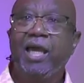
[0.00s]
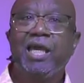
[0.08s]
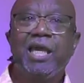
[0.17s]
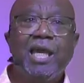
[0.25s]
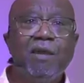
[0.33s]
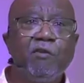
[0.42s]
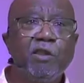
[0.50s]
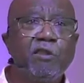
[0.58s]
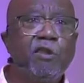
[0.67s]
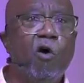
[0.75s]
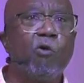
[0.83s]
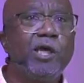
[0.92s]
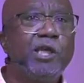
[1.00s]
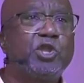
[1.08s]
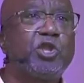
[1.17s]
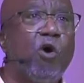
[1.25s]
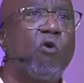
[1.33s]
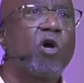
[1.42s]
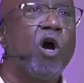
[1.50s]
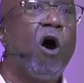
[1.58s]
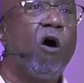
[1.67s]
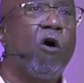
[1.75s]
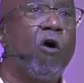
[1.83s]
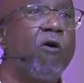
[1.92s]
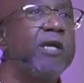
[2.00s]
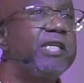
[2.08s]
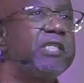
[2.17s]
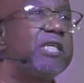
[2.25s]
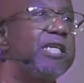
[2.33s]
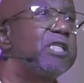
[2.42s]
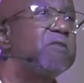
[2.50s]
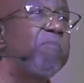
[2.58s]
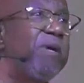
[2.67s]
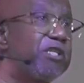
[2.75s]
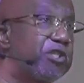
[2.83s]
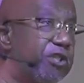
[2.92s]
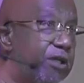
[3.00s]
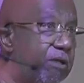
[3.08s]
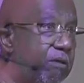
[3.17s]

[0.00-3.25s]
Even though it's your call, it's his mission.